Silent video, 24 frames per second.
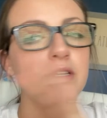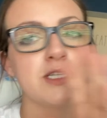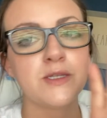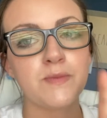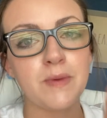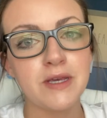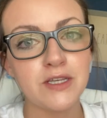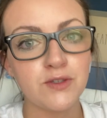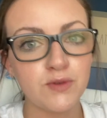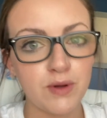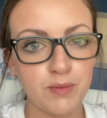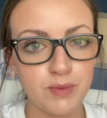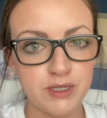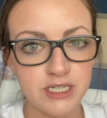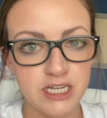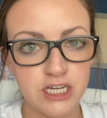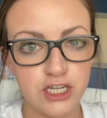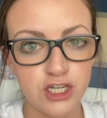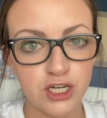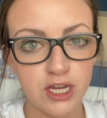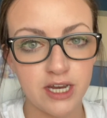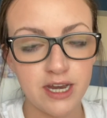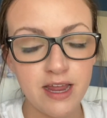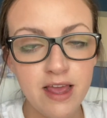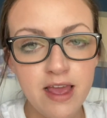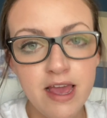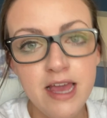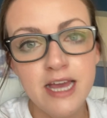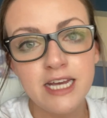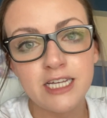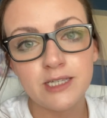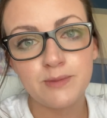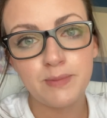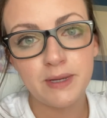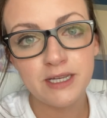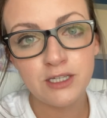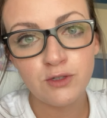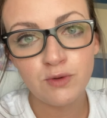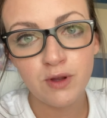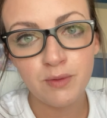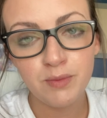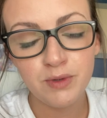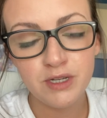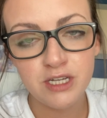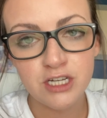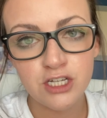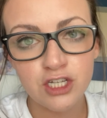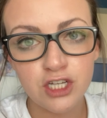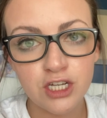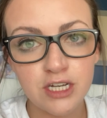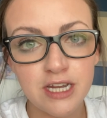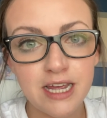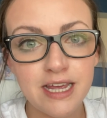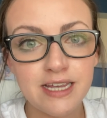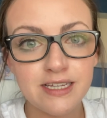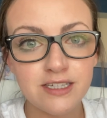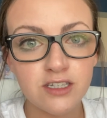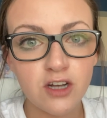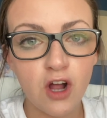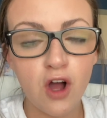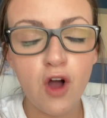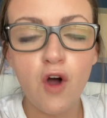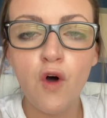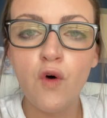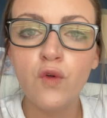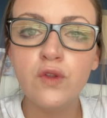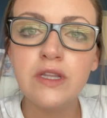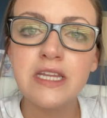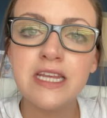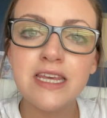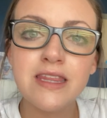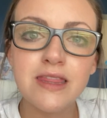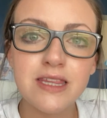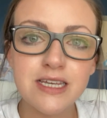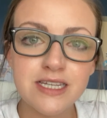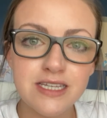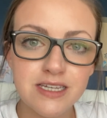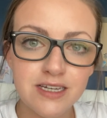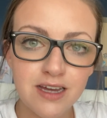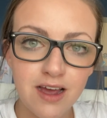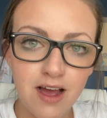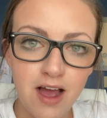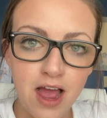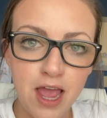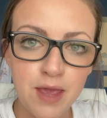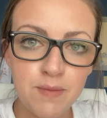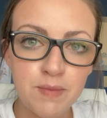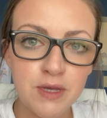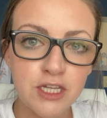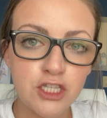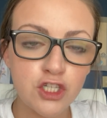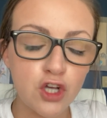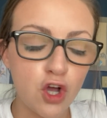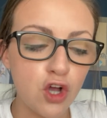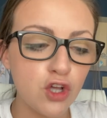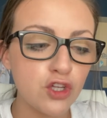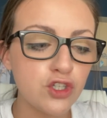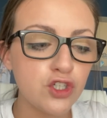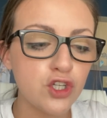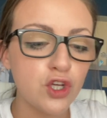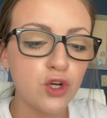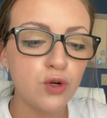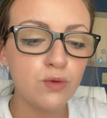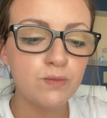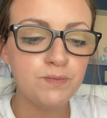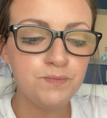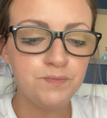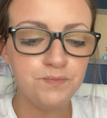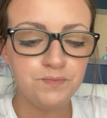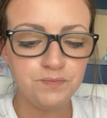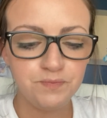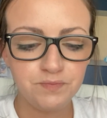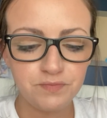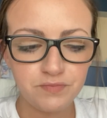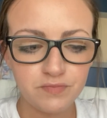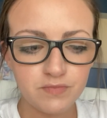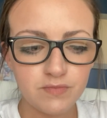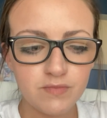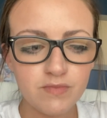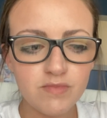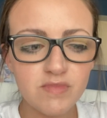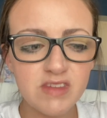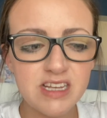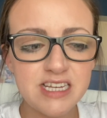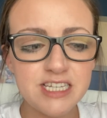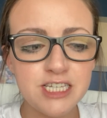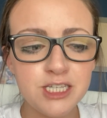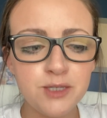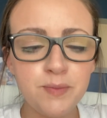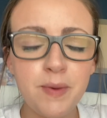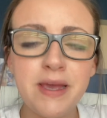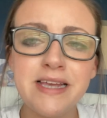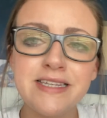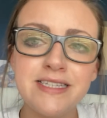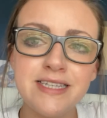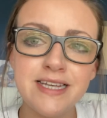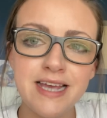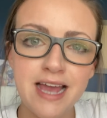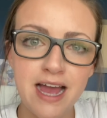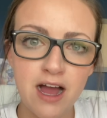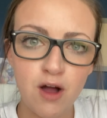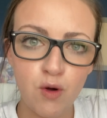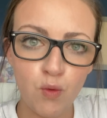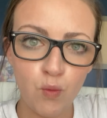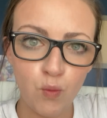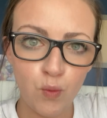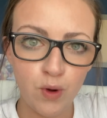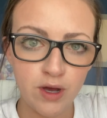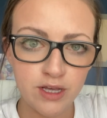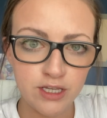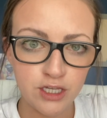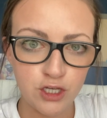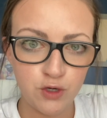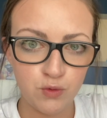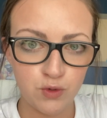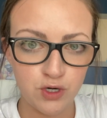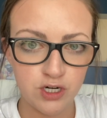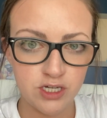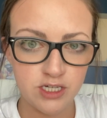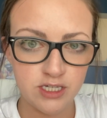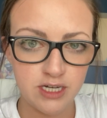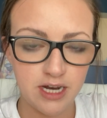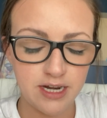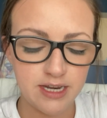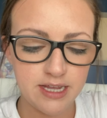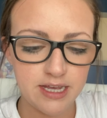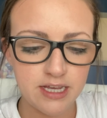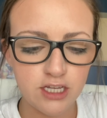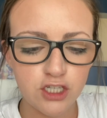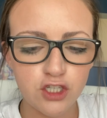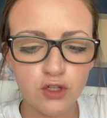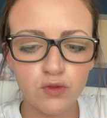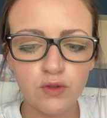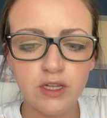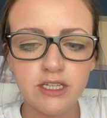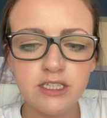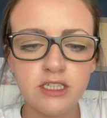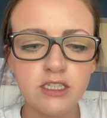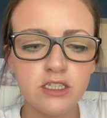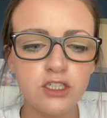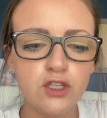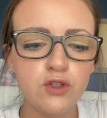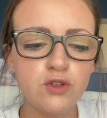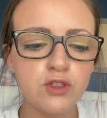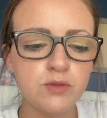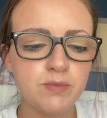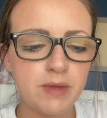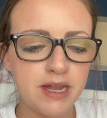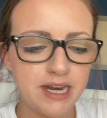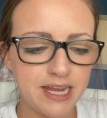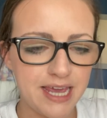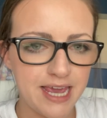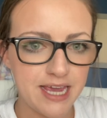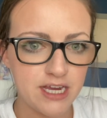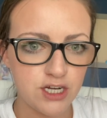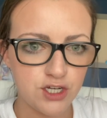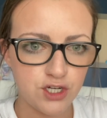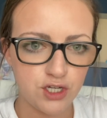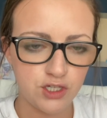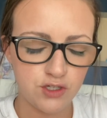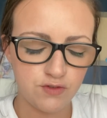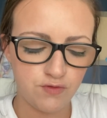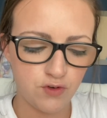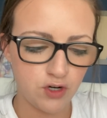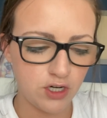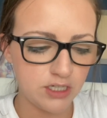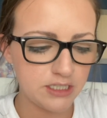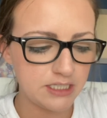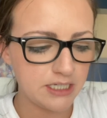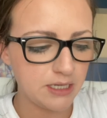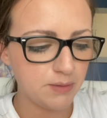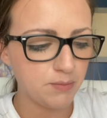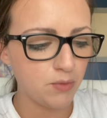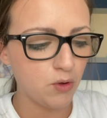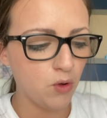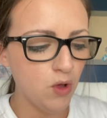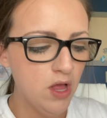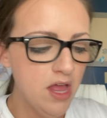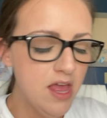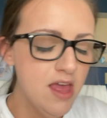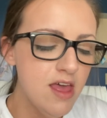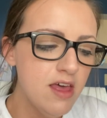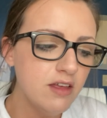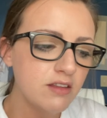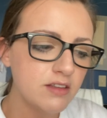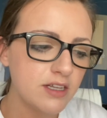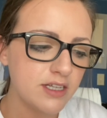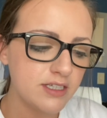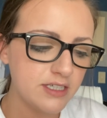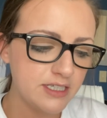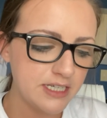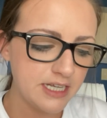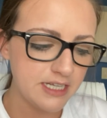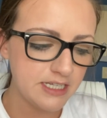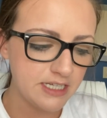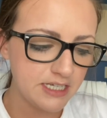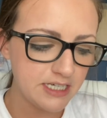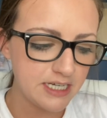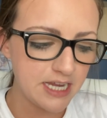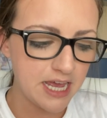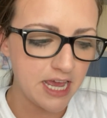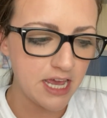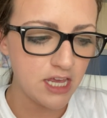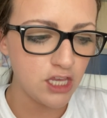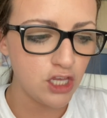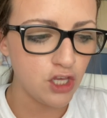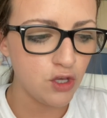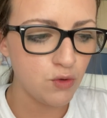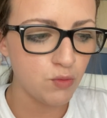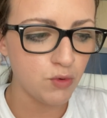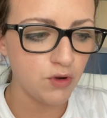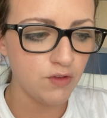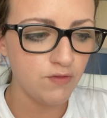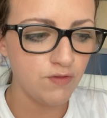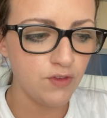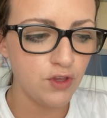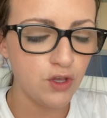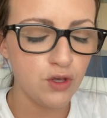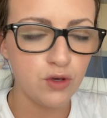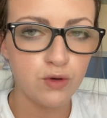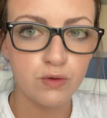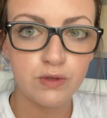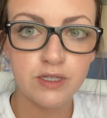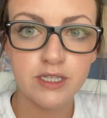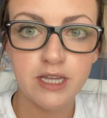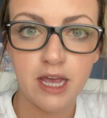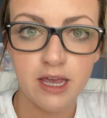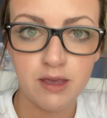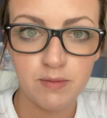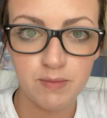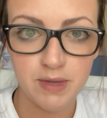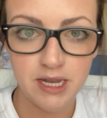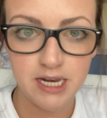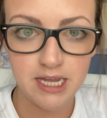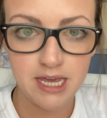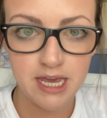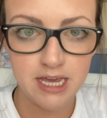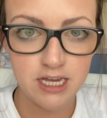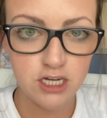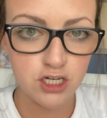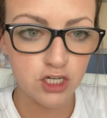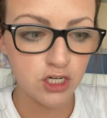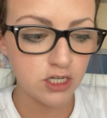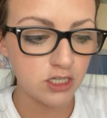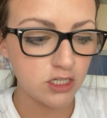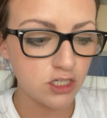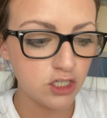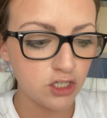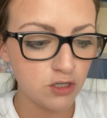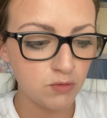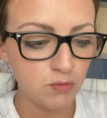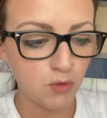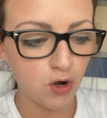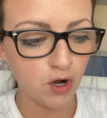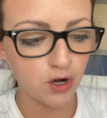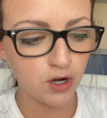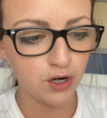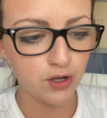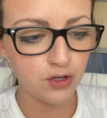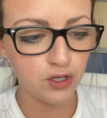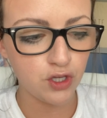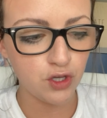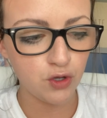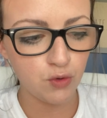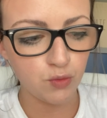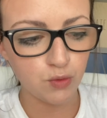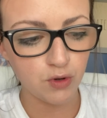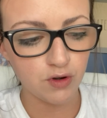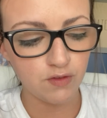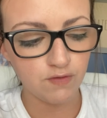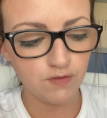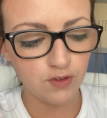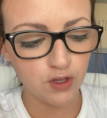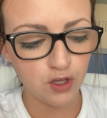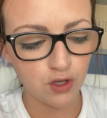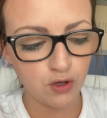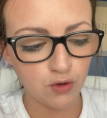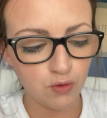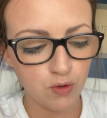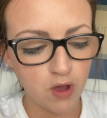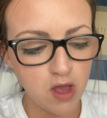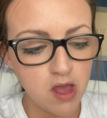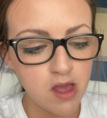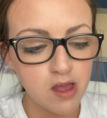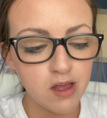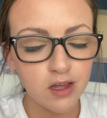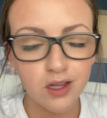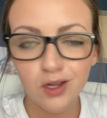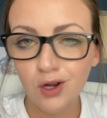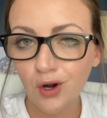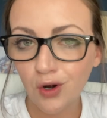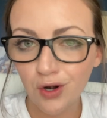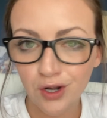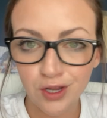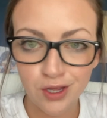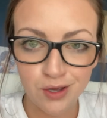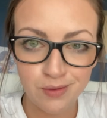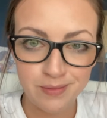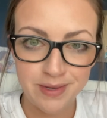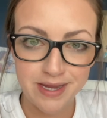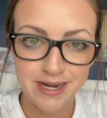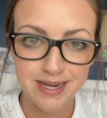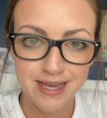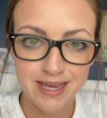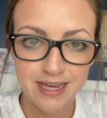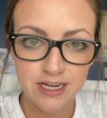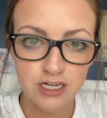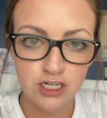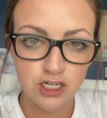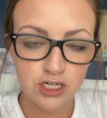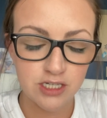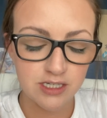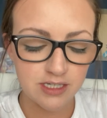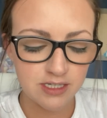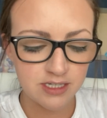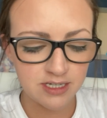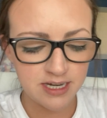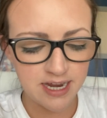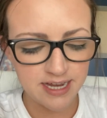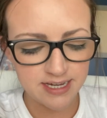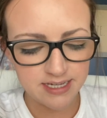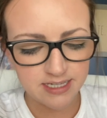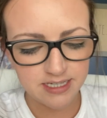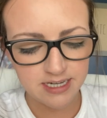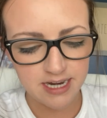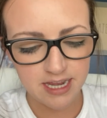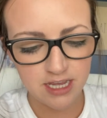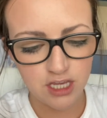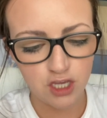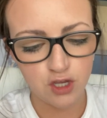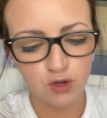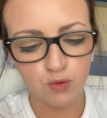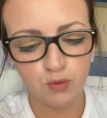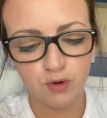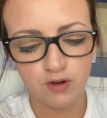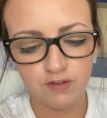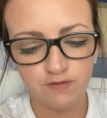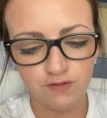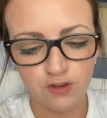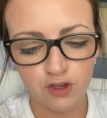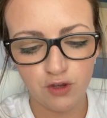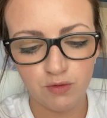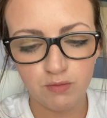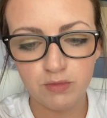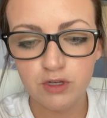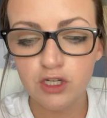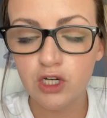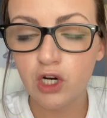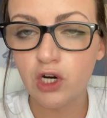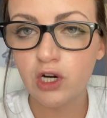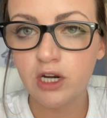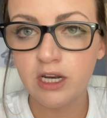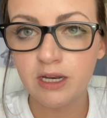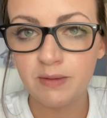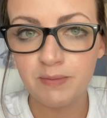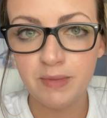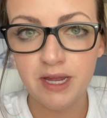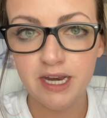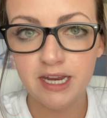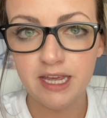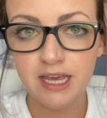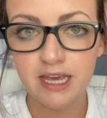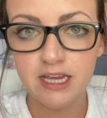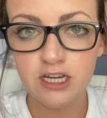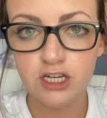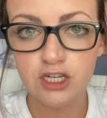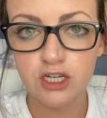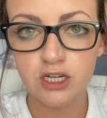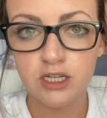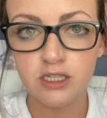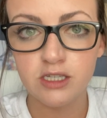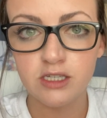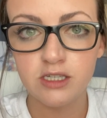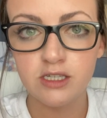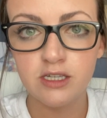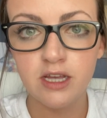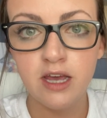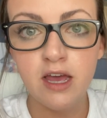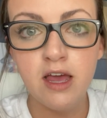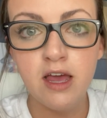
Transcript: space repetition. Space repetition is not only the time, it's also spacing out what you are studying. So let's use medications, for example. Let's say today you review psych medications. Tomorrow you review cardio medications. The next day you review maternity medications